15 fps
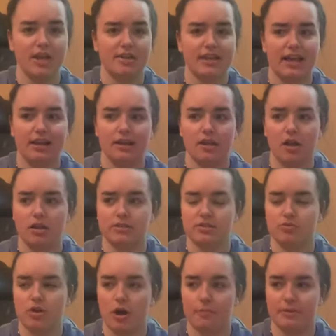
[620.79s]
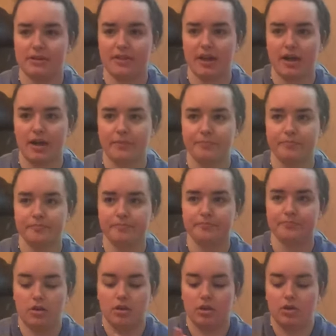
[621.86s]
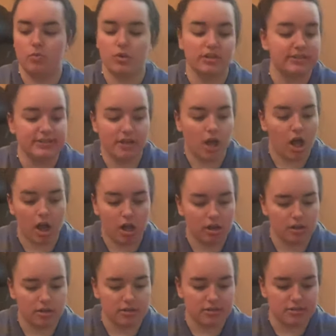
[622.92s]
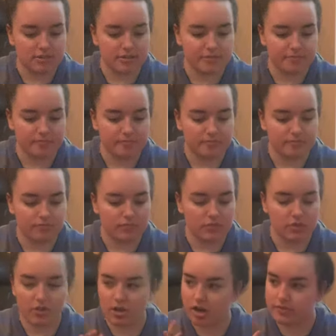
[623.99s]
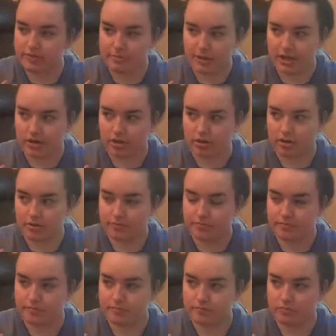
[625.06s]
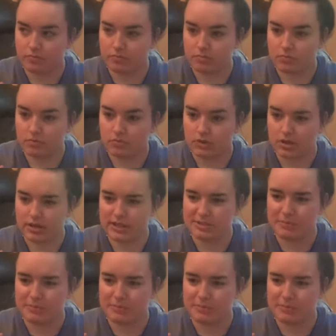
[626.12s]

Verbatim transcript: Natalie also got me that. What's it called? The coffee maker. I think